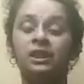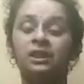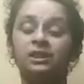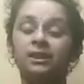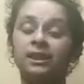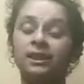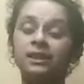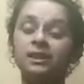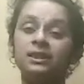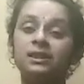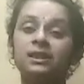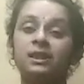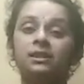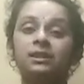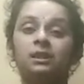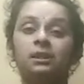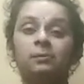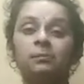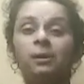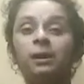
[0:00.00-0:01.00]
that is
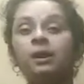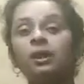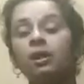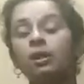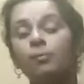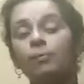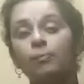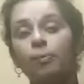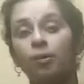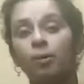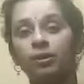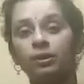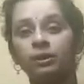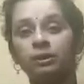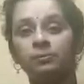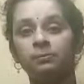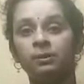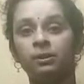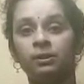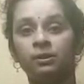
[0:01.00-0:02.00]
nothing but
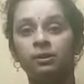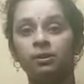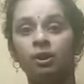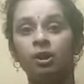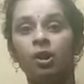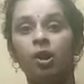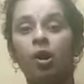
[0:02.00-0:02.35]
polymer.